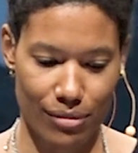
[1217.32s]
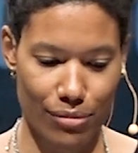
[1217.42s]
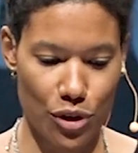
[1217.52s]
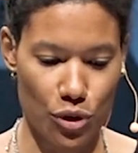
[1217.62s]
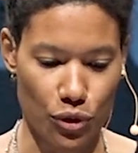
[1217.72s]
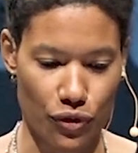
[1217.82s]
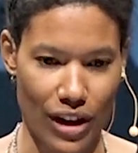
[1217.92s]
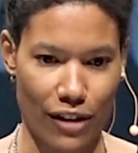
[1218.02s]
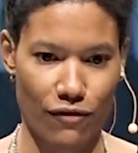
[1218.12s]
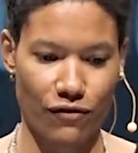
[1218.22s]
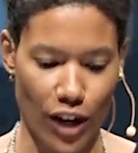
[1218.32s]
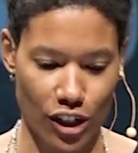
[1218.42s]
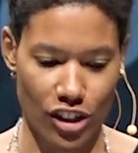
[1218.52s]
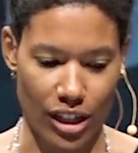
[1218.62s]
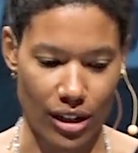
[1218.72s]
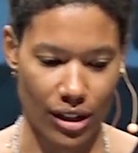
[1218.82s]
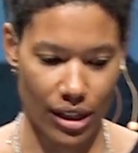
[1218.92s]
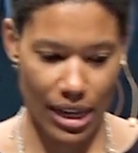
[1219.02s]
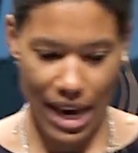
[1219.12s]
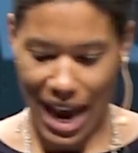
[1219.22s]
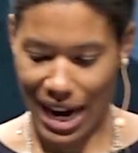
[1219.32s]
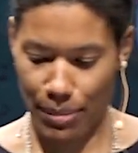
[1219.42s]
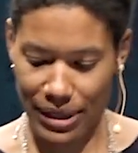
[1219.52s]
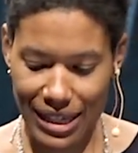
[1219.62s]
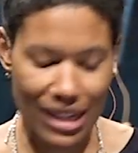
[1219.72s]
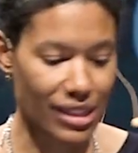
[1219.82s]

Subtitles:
move and function. And I begin